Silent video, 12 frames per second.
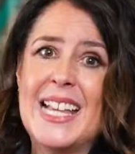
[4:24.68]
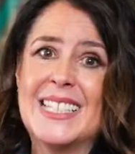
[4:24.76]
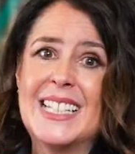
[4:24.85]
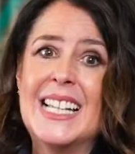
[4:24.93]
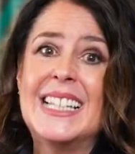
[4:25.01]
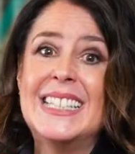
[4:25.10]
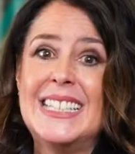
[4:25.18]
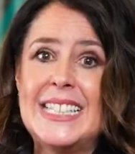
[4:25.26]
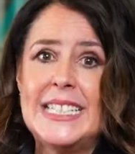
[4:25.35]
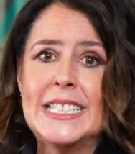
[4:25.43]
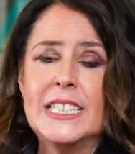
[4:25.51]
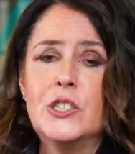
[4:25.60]
is
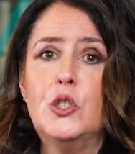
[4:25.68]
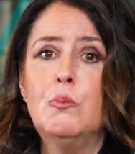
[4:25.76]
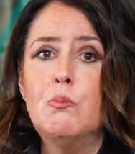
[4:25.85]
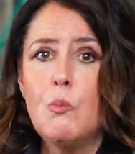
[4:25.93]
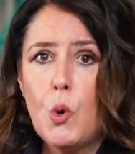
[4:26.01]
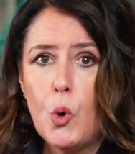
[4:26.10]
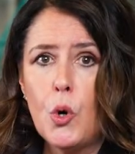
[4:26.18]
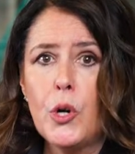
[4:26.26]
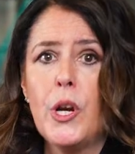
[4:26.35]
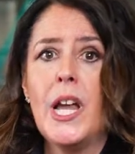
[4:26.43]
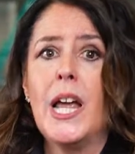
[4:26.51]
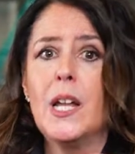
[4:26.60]
leading to more
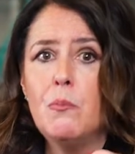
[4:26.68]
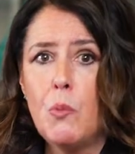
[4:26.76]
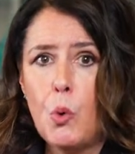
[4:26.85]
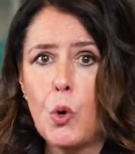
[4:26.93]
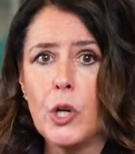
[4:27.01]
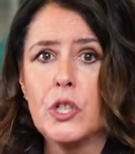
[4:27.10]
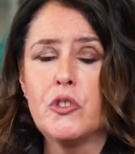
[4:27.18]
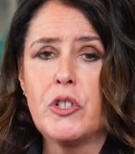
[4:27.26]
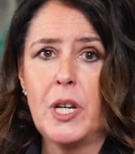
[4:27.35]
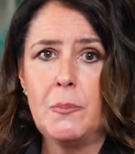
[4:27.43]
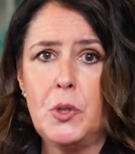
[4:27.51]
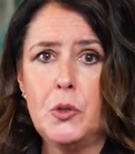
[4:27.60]
and more
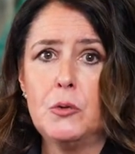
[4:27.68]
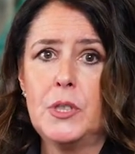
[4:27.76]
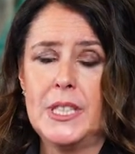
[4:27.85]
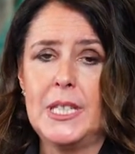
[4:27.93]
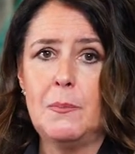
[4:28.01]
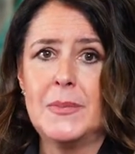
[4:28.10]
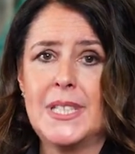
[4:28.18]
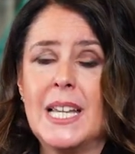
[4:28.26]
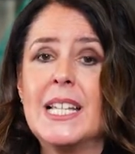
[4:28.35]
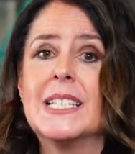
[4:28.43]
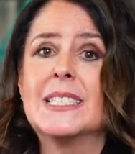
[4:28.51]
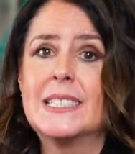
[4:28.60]
tribunal claims
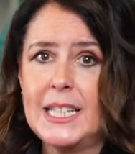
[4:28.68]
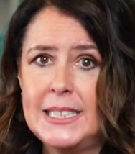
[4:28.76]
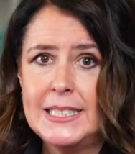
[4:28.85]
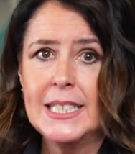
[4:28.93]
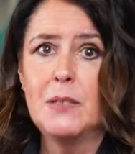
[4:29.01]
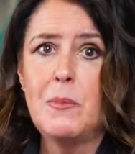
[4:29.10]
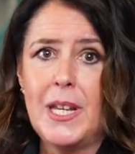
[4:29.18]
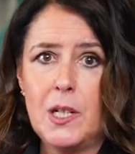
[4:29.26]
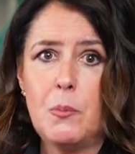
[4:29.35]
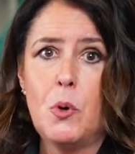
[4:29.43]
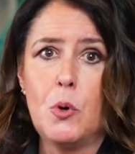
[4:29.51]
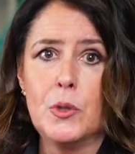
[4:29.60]
citing
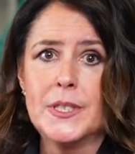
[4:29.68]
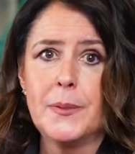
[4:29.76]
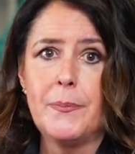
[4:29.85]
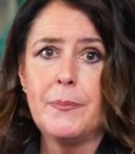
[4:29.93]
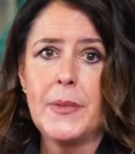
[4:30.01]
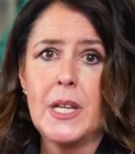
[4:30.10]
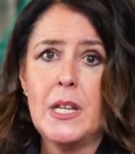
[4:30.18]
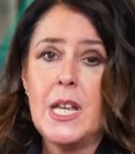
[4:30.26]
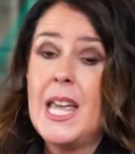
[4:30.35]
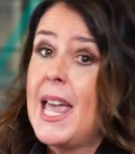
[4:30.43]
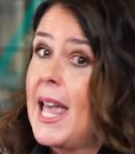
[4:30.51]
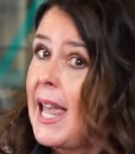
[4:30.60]
menopause.
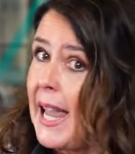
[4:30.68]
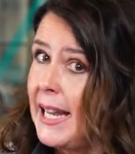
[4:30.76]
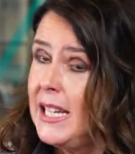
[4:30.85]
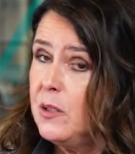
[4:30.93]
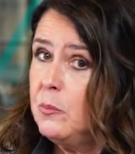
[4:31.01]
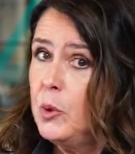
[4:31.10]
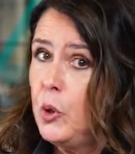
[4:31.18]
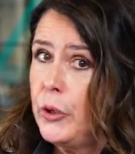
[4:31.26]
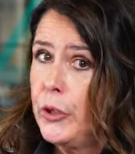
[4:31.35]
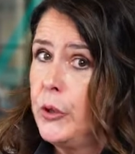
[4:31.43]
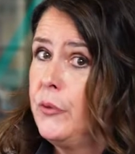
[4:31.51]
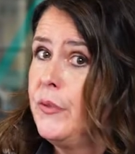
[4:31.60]
Any
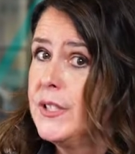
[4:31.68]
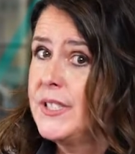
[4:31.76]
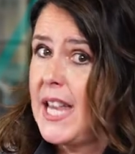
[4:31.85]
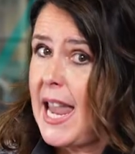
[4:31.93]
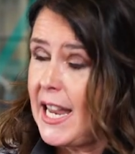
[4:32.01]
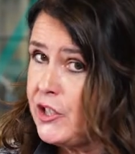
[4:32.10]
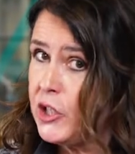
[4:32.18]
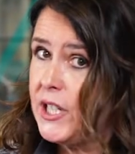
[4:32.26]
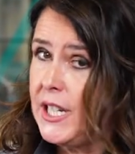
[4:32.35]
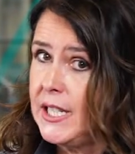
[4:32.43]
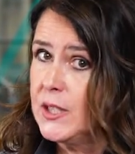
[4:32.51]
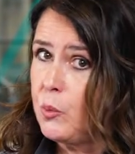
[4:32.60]
employer who fails to
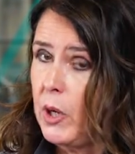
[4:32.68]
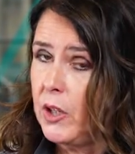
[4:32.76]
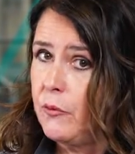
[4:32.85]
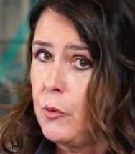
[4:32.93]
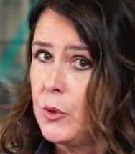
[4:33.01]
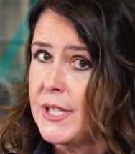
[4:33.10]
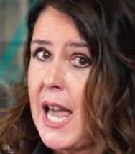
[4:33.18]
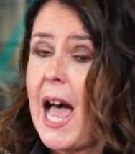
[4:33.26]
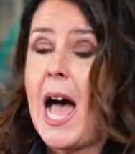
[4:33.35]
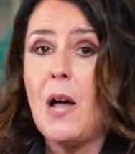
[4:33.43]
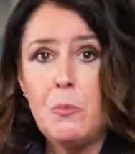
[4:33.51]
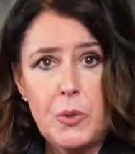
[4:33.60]
educate its workforce
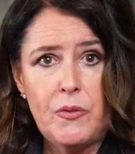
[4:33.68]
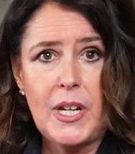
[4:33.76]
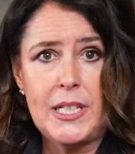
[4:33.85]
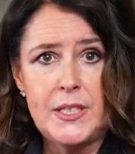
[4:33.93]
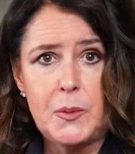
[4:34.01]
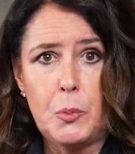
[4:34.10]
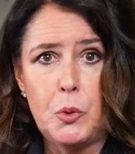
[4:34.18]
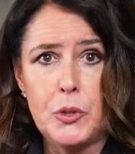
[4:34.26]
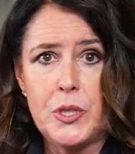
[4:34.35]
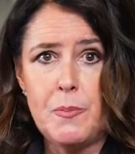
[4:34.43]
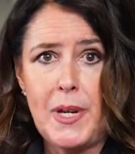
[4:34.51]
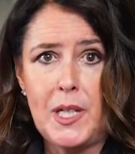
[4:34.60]
and provide support
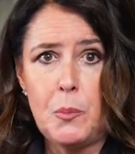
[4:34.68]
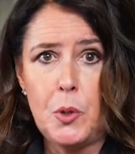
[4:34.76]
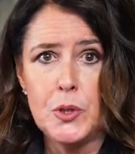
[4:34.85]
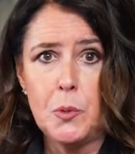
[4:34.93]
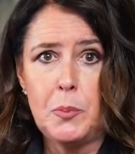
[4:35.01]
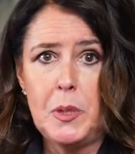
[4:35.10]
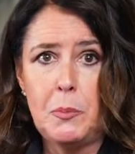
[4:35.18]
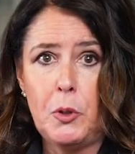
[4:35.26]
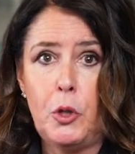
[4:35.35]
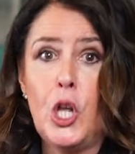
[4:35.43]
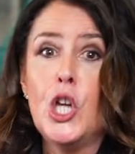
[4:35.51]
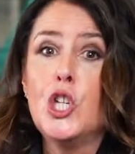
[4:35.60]
to menopausal
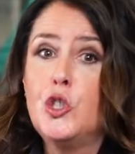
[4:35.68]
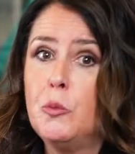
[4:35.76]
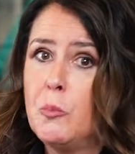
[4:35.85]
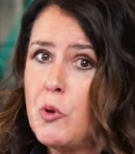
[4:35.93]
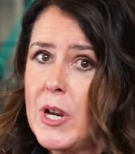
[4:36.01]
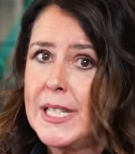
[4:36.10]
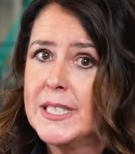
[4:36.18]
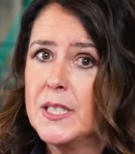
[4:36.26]
people should brace